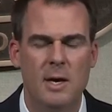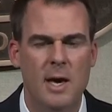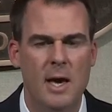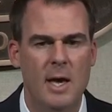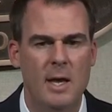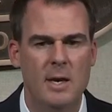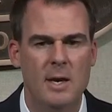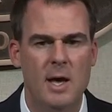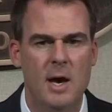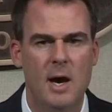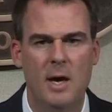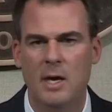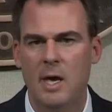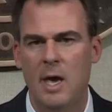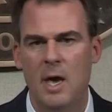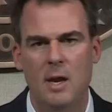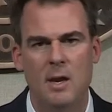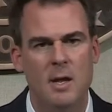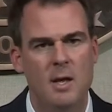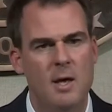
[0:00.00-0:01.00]
And
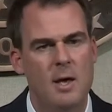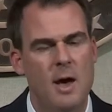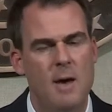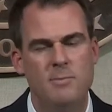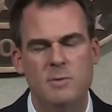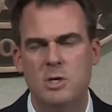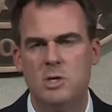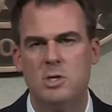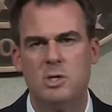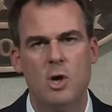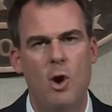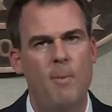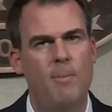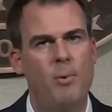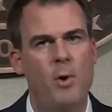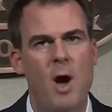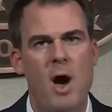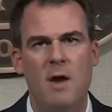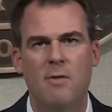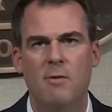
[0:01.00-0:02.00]
again, just so
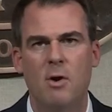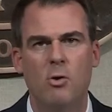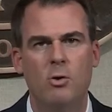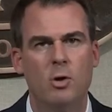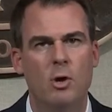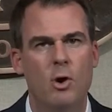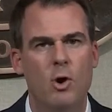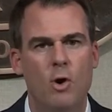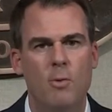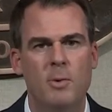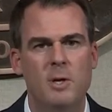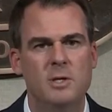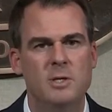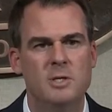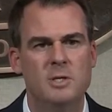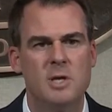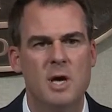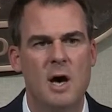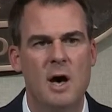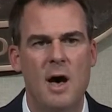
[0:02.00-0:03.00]
proud of
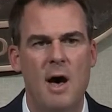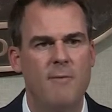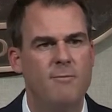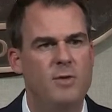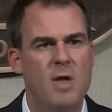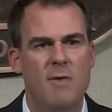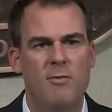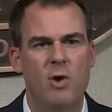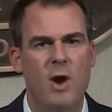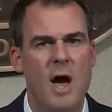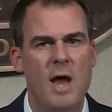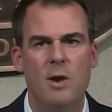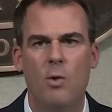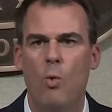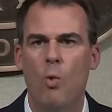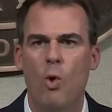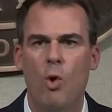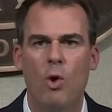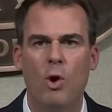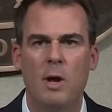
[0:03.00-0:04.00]
Oklahomans. I've never had to
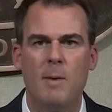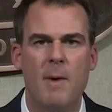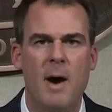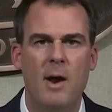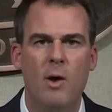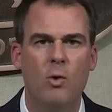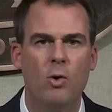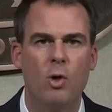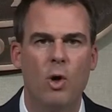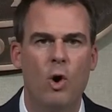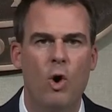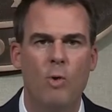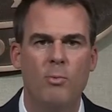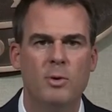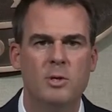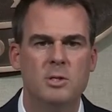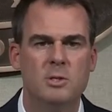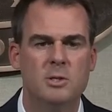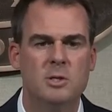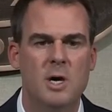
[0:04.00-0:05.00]
worry about
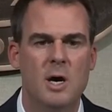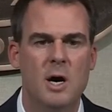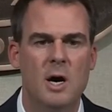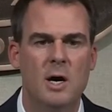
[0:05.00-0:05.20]
Oklahomans